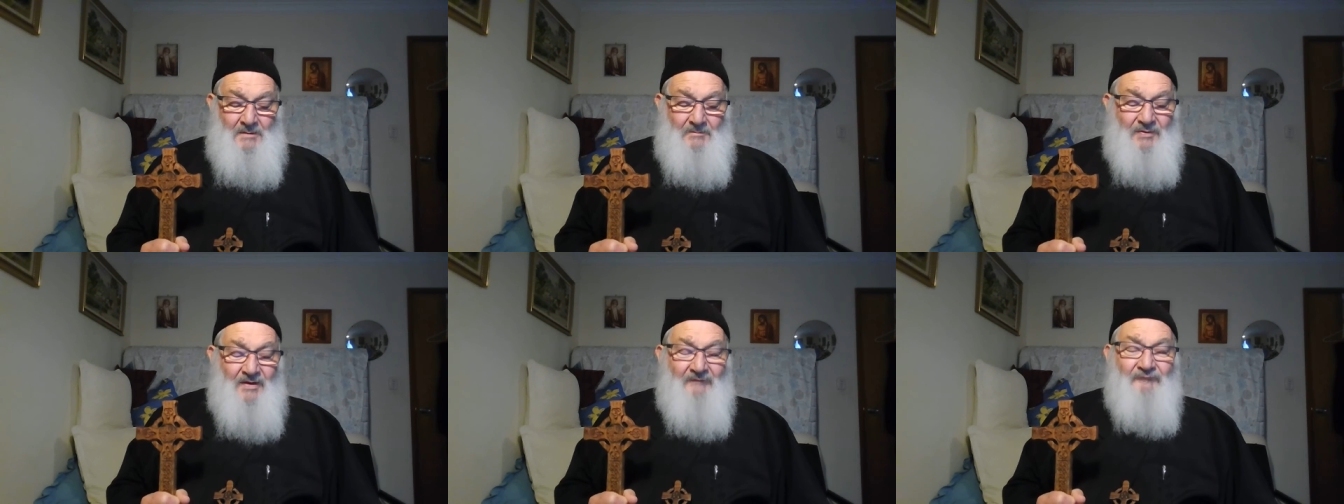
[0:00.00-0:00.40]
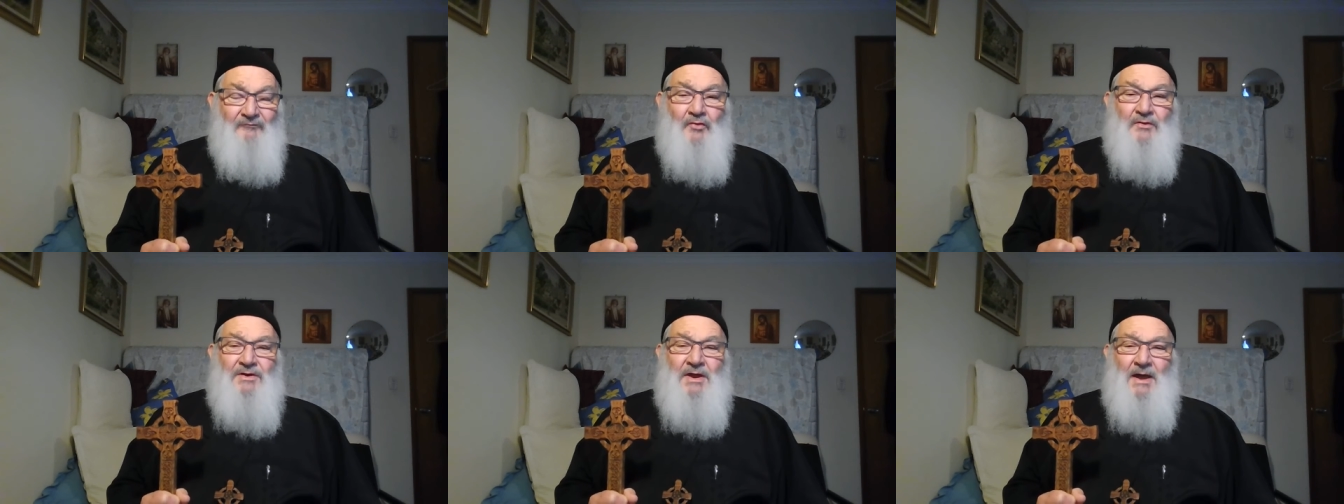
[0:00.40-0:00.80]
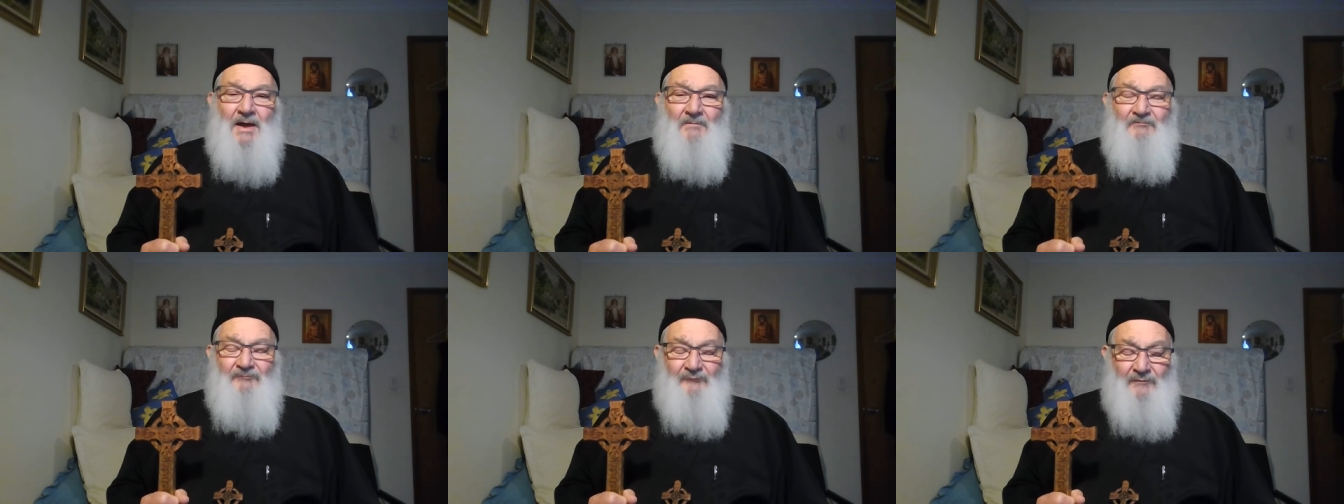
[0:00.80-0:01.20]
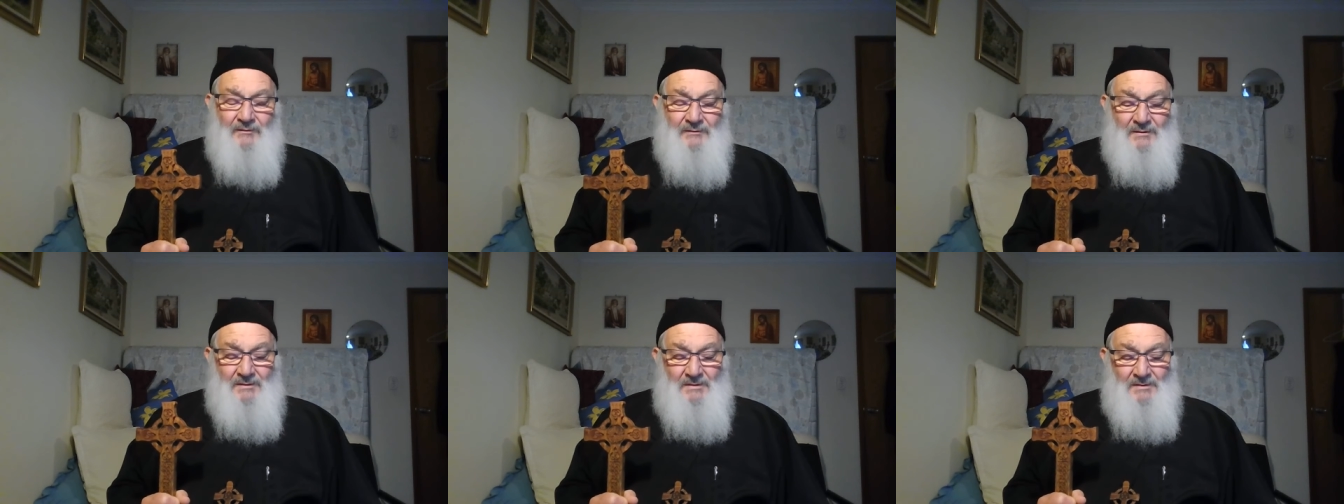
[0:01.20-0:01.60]
be of good
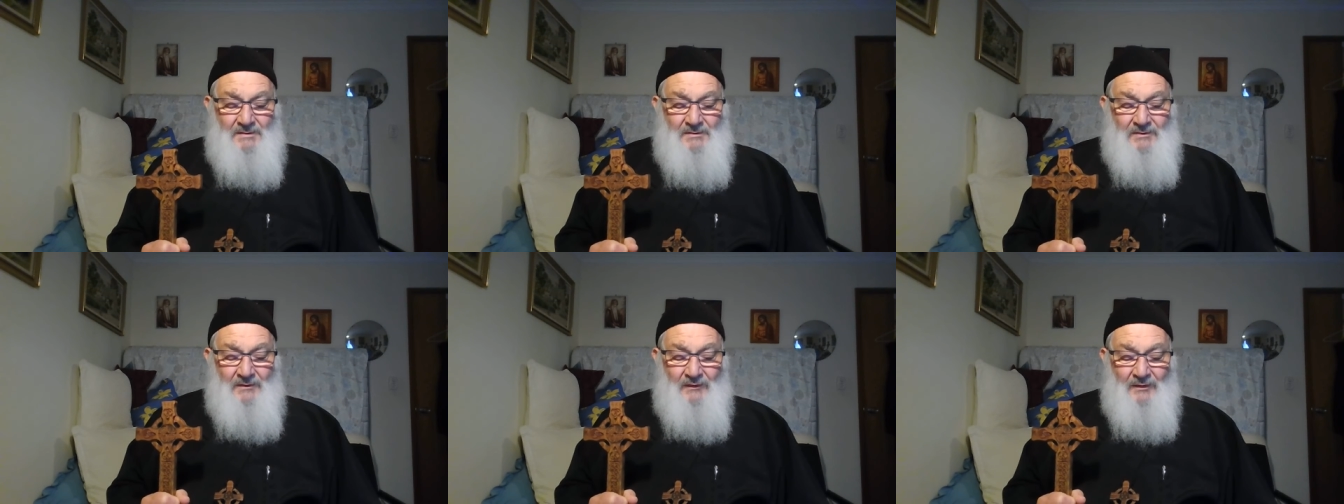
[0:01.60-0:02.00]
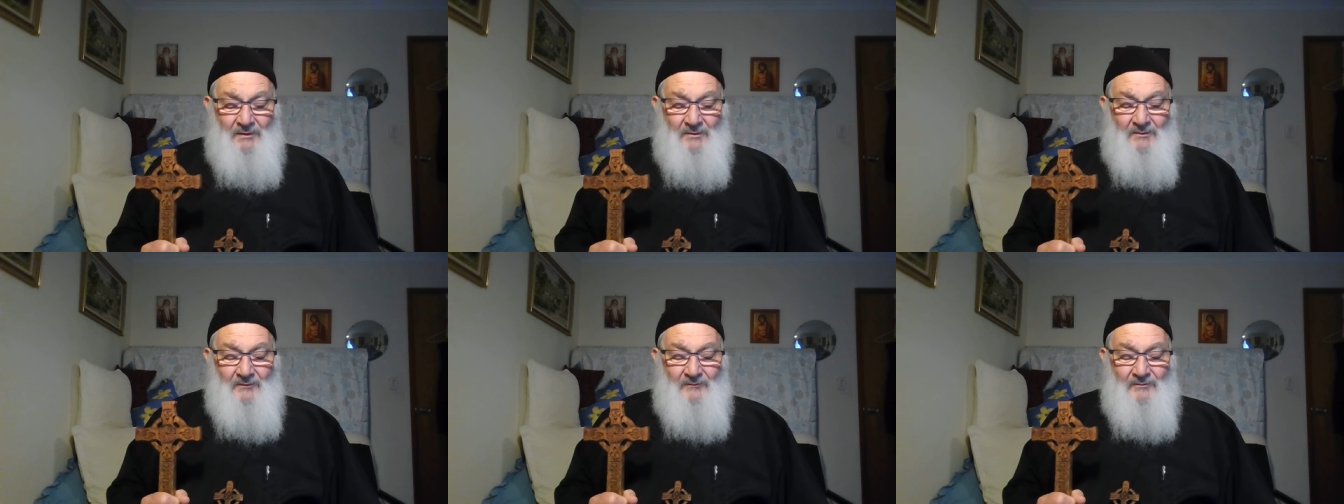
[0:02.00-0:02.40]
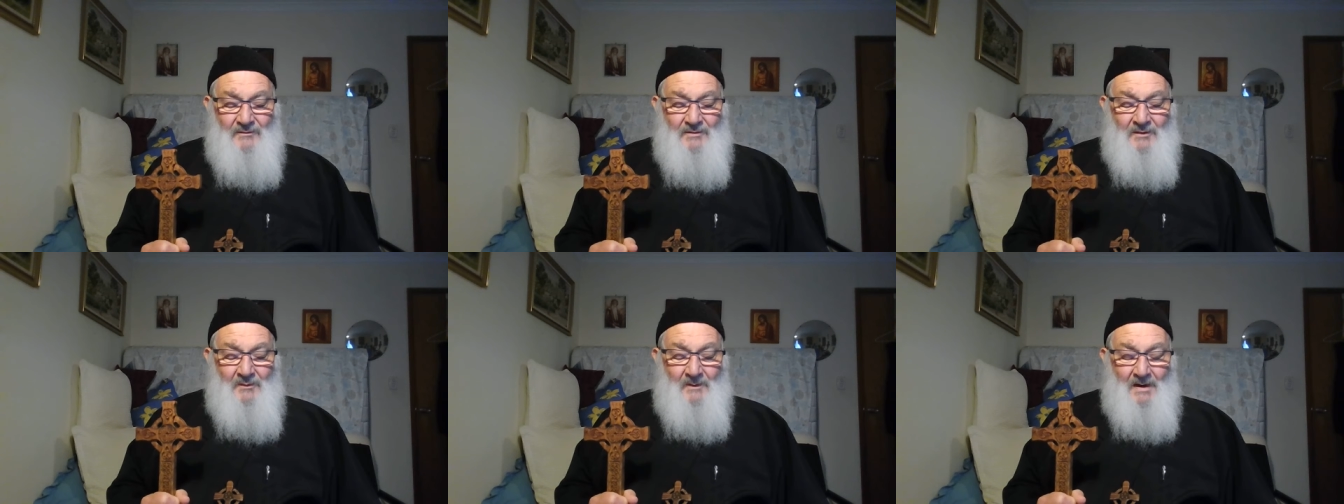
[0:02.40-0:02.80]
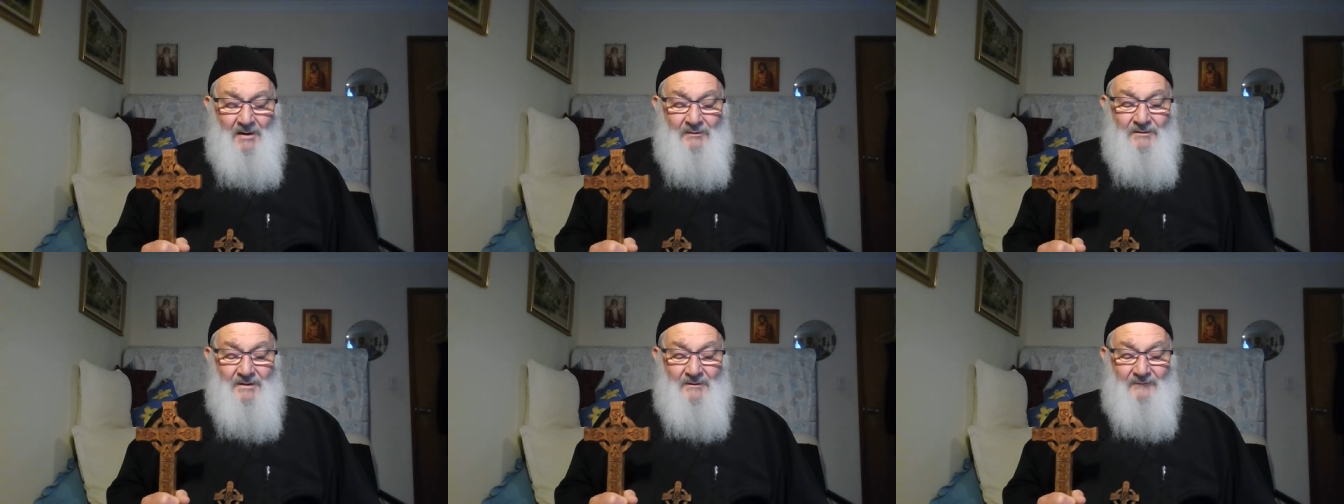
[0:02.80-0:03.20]
comfort to those
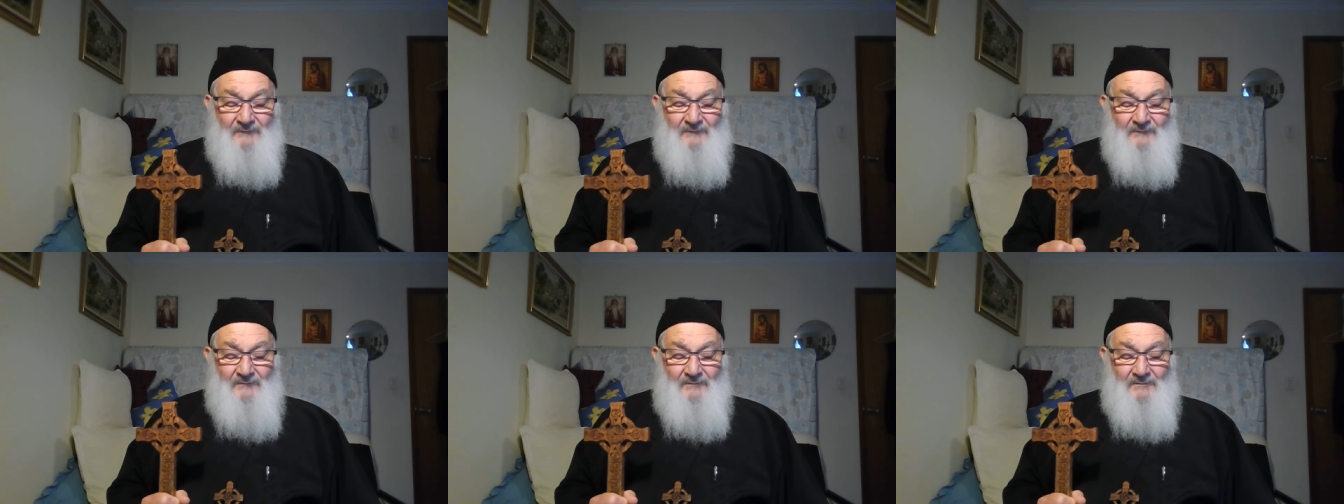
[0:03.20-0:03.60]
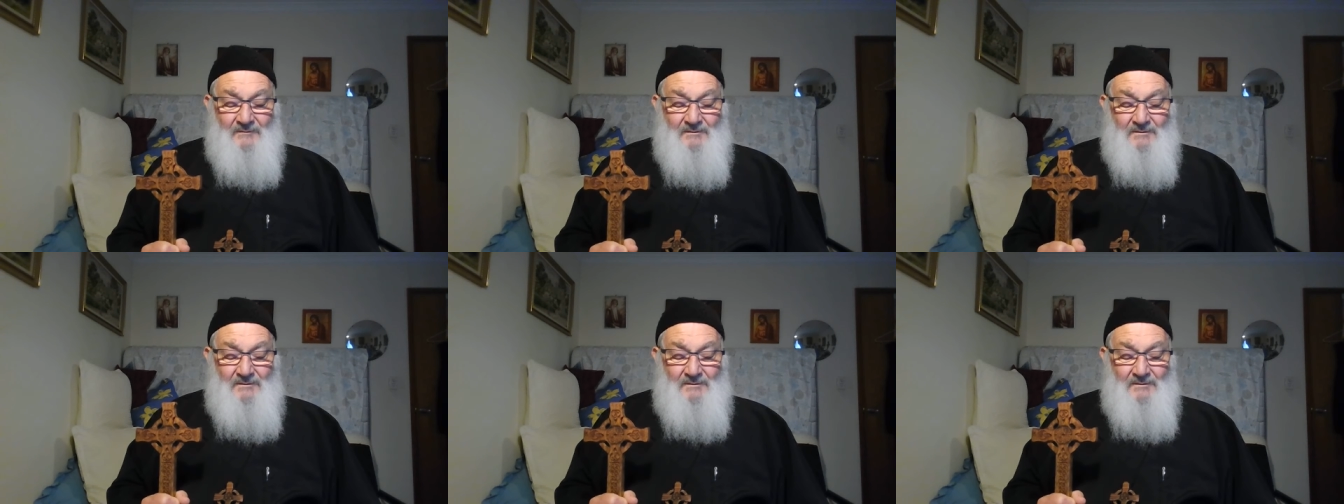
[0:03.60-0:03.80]
around us.